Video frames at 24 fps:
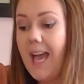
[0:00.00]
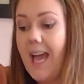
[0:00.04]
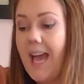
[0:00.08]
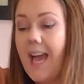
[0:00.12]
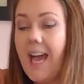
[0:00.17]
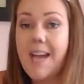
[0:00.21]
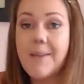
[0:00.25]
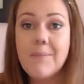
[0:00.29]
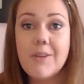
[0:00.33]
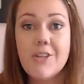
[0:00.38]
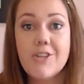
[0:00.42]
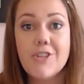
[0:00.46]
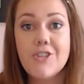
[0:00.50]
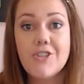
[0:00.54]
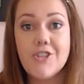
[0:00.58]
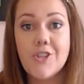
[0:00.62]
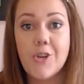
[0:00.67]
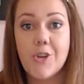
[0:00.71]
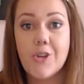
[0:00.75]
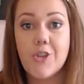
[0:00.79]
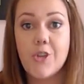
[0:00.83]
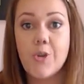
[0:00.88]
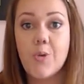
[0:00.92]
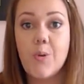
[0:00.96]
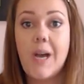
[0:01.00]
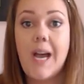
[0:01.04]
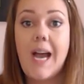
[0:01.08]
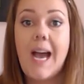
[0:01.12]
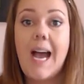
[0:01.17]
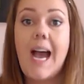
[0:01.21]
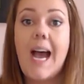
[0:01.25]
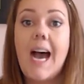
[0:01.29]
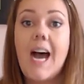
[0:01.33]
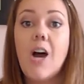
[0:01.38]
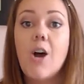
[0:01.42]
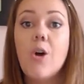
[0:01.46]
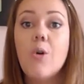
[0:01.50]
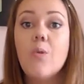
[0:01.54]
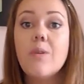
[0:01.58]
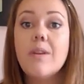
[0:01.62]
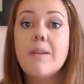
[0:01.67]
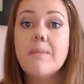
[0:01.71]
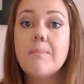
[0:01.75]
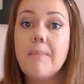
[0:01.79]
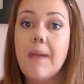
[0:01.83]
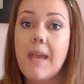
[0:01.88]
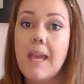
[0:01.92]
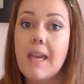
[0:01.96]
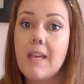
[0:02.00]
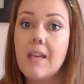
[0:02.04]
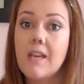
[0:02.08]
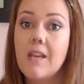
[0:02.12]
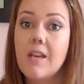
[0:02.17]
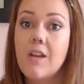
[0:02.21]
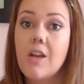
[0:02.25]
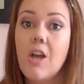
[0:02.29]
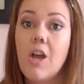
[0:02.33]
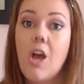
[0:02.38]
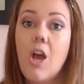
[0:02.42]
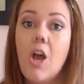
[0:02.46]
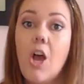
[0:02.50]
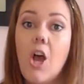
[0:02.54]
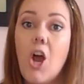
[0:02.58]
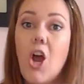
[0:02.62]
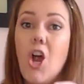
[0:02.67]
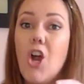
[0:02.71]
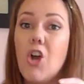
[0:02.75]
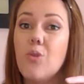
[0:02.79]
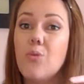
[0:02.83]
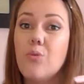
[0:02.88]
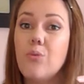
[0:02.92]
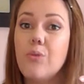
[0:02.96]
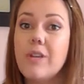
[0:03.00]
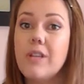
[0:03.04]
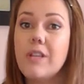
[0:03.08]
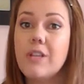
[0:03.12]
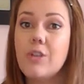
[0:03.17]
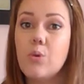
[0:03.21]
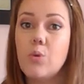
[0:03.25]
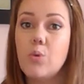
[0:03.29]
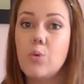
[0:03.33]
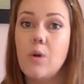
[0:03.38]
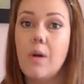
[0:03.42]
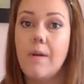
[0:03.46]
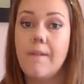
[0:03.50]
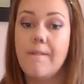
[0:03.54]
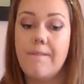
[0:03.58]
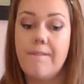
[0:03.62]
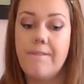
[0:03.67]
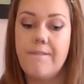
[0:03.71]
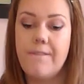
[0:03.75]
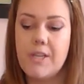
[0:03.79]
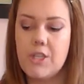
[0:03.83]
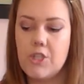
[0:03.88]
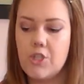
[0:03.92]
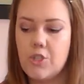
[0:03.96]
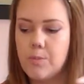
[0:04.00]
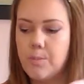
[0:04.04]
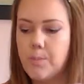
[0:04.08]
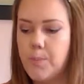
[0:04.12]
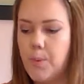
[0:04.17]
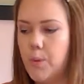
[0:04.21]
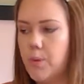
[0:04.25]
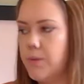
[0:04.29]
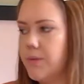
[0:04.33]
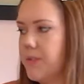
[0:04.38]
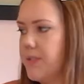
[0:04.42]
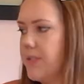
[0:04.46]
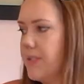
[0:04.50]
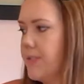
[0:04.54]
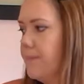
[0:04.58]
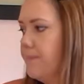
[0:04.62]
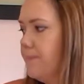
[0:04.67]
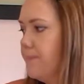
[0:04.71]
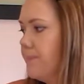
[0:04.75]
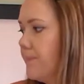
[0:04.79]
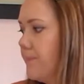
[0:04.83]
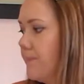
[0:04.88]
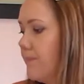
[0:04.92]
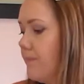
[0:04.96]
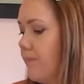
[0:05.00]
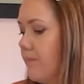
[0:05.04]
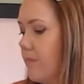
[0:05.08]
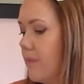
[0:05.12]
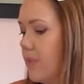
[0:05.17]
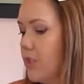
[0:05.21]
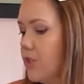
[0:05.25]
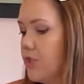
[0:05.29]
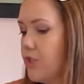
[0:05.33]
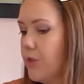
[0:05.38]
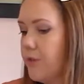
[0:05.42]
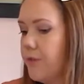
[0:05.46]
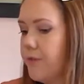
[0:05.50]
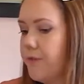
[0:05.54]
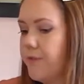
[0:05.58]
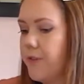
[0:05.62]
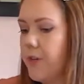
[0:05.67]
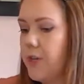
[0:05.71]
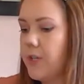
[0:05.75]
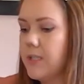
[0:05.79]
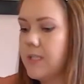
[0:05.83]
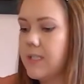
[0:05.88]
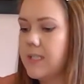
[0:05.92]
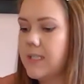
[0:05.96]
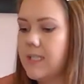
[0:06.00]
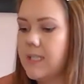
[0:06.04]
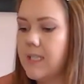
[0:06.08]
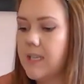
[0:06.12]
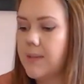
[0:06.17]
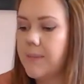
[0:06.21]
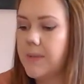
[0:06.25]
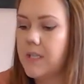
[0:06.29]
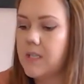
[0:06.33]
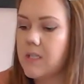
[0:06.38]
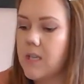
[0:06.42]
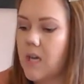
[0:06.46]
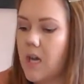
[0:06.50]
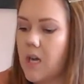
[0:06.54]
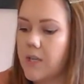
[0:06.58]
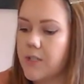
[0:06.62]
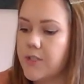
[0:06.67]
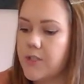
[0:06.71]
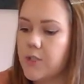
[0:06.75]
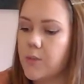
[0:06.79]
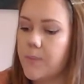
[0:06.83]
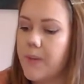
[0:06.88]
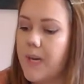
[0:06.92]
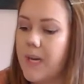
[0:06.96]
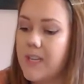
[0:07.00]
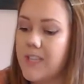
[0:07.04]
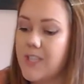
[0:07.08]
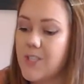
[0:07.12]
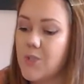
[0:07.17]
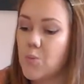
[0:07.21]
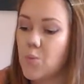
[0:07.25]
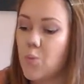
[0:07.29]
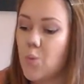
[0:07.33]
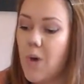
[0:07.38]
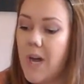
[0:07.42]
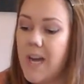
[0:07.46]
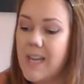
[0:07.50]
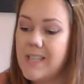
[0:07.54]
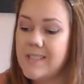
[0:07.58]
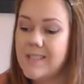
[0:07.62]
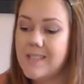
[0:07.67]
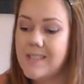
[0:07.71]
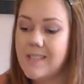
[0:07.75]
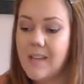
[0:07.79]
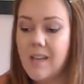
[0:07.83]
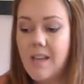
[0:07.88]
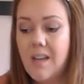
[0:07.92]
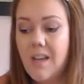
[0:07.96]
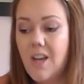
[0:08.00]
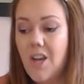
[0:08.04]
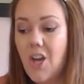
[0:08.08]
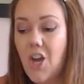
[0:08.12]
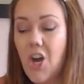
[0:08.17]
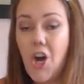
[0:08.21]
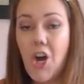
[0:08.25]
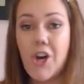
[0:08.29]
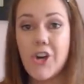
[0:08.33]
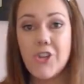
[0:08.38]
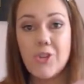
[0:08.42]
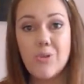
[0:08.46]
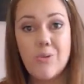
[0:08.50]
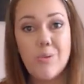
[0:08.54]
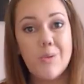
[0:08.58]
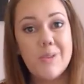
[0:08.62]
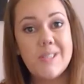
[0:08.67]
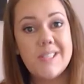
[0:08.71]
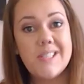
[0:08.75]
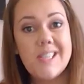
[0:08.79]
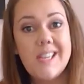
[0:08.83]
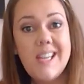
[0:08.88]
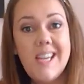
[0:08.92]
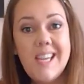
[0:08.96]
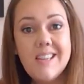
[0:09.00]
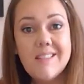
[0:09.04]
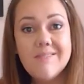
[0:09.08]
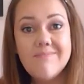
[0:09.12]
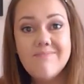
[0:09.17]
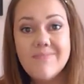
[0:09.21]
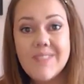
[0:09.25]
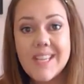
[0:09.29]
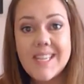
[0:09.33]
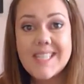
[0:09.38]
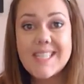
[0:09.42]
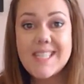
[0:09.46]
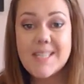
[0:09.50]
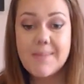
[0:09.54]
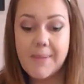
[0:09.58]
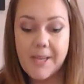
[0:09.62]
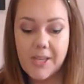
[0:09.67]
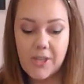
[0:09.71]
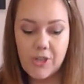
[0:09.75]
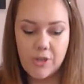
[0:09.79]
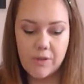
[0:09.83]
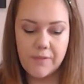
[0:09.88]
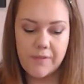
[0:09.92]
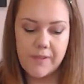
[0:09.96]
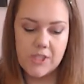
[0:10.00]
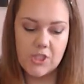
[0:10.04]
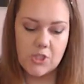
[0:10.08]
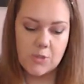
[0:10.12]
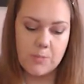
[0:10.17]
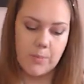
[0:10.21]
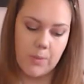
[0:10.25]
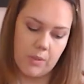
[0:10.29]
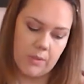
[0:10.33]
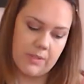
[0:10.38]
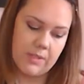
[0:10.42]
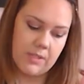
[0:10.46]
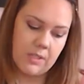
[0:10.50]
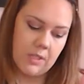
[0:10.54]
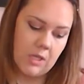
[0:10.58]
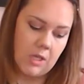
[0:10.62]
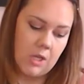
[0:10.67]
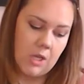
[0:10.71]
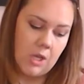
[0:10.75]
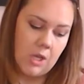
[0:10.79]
I'm going to show you how we make our really cool fish bowls. So first thing I'm going to talk to you about is what are you going to need to make your fish bowls.